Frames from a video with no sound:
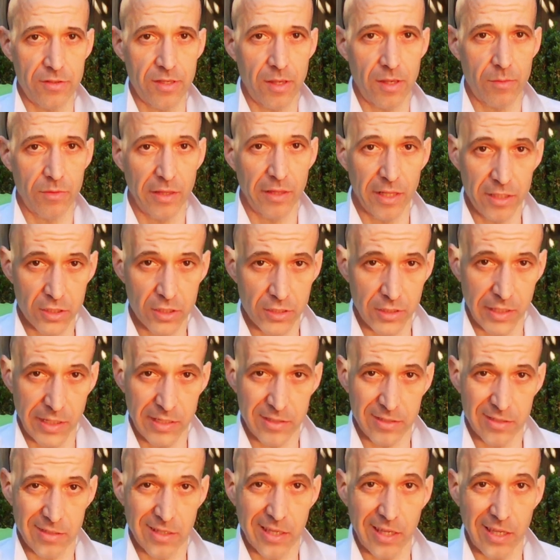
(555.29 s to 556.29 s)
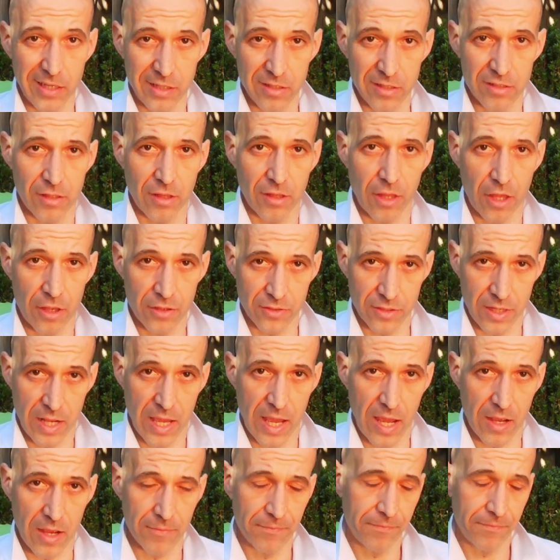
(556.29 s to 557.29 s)
And let's get into those
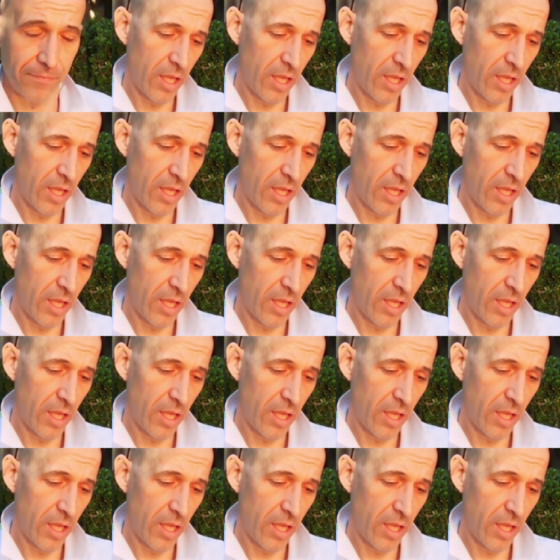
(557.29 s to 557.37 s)
now.